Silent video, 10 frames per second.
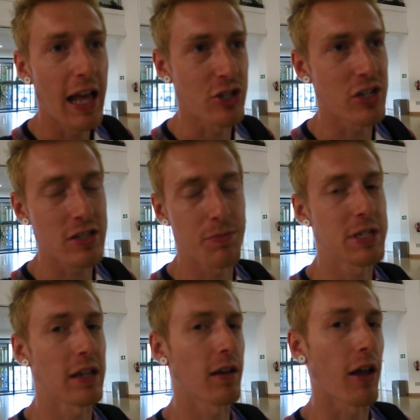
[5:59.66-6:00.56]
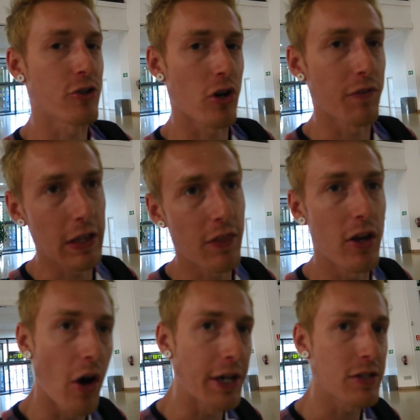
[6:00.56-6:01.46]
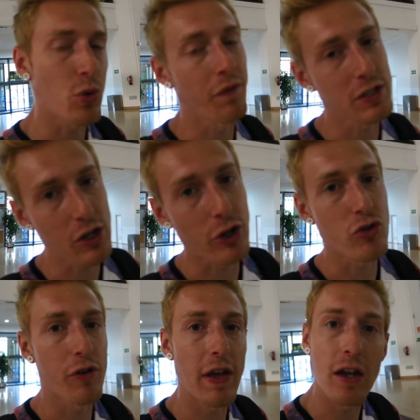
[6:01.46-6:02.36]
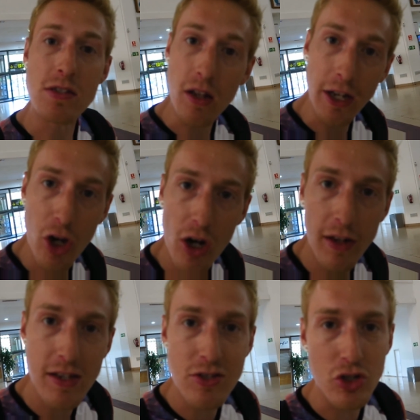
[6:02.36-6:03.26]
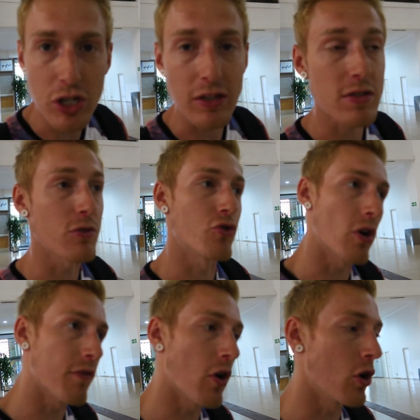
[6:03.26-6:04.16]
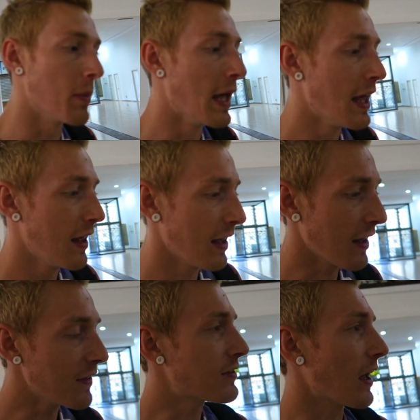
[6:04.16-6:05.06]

and she doesn't particularly like driving in the night, so obviously I drove here slightly earlier so she can still drive home in the